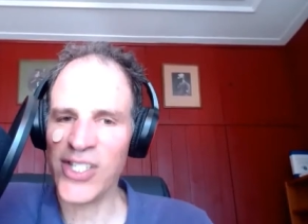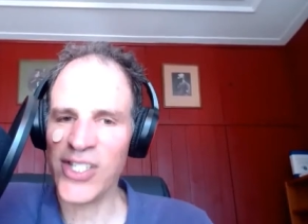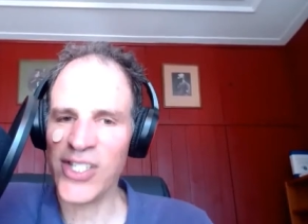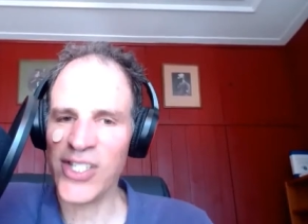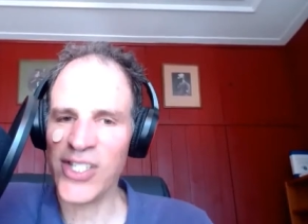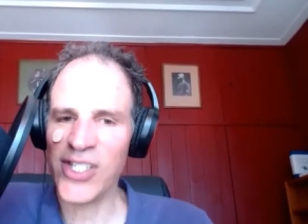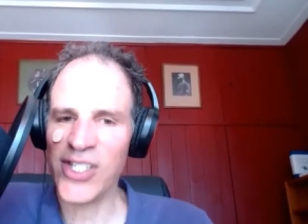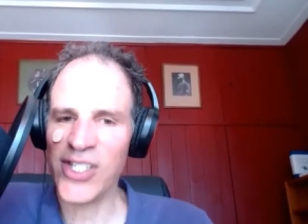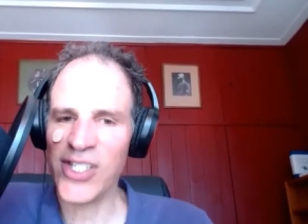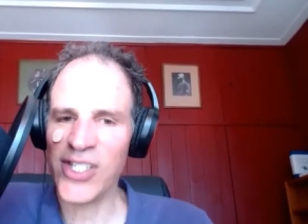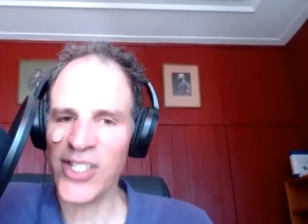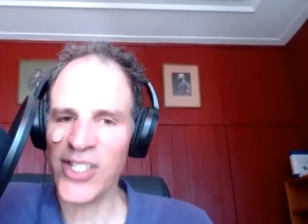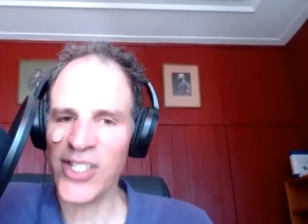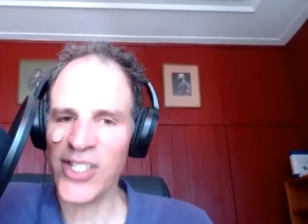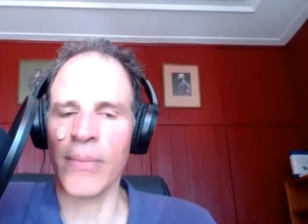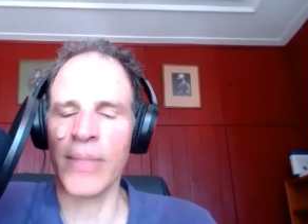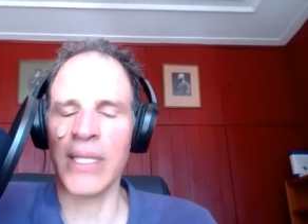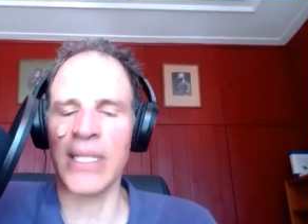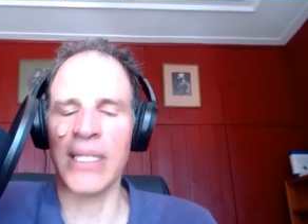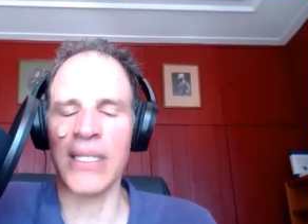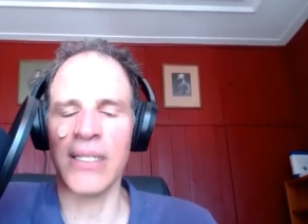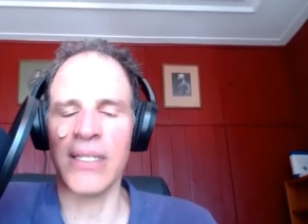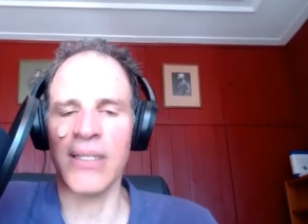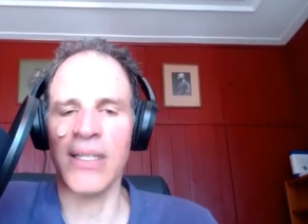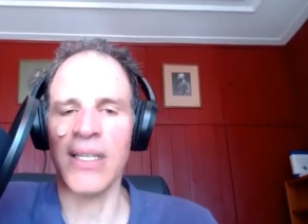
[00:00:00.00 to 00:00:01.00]
is
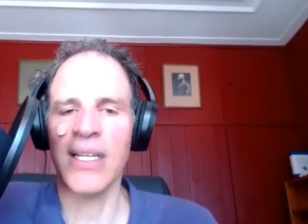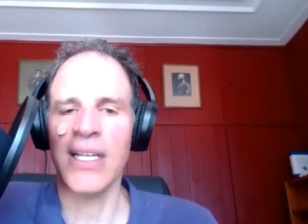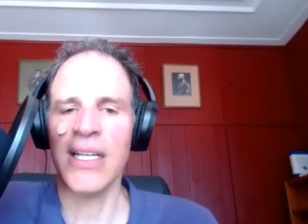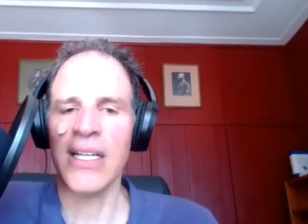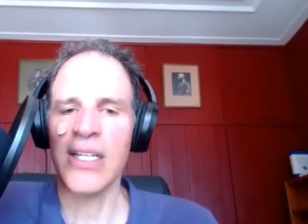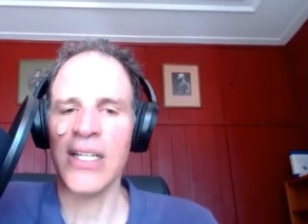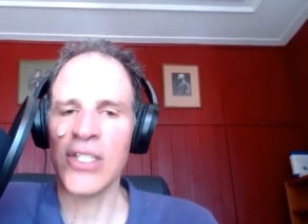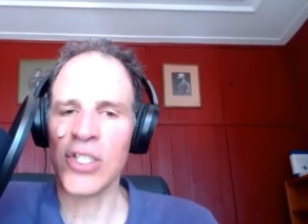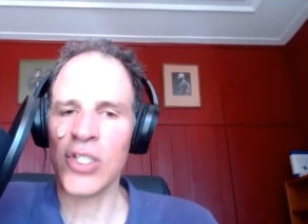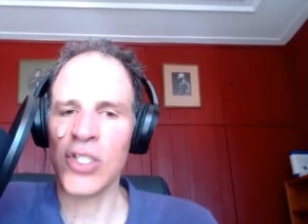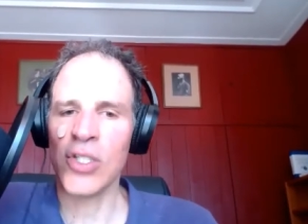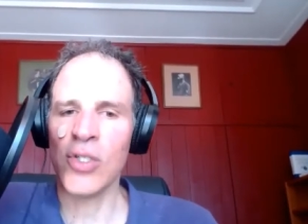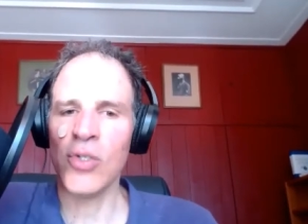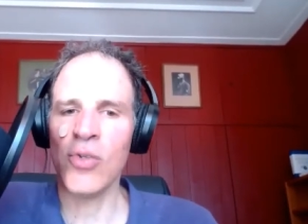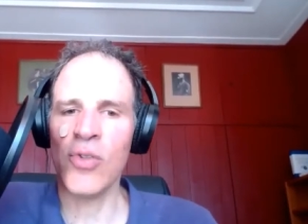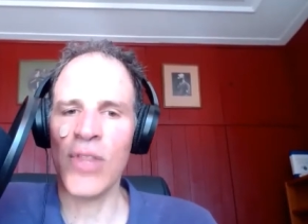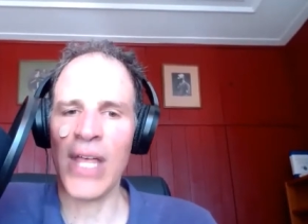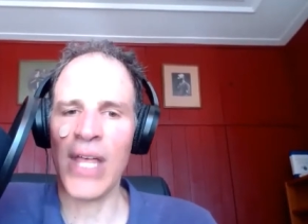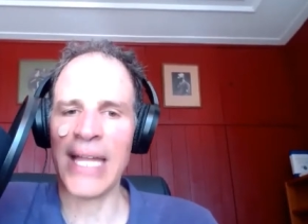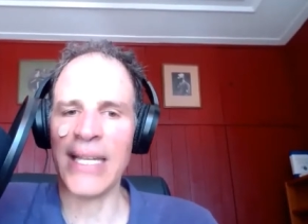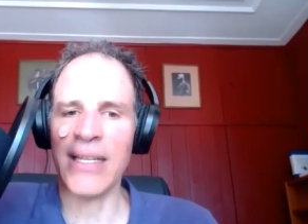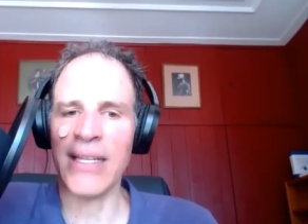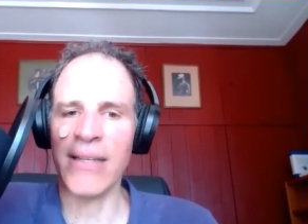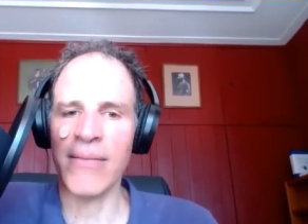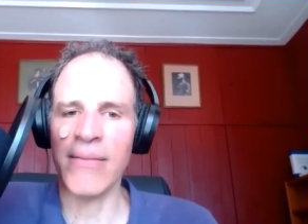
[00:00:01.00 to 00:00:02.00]
directly attributed
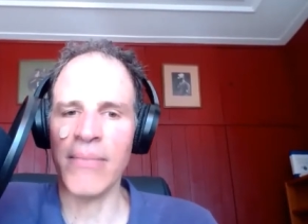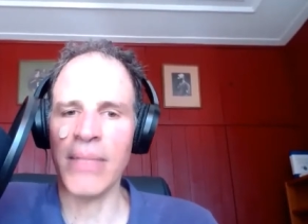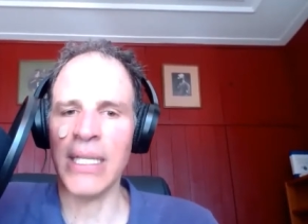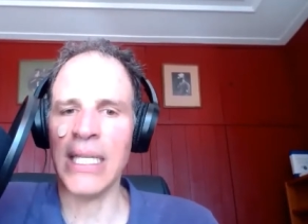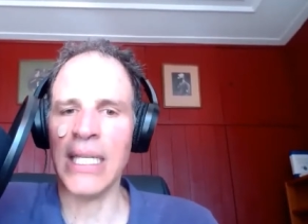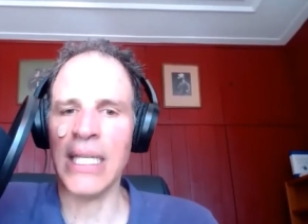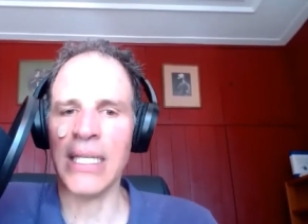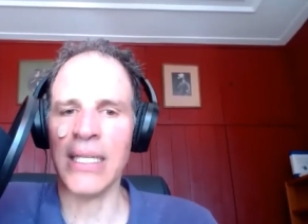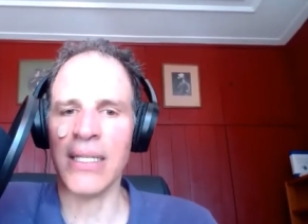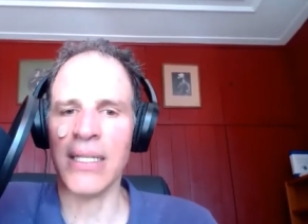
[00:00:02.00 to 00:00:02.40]
to that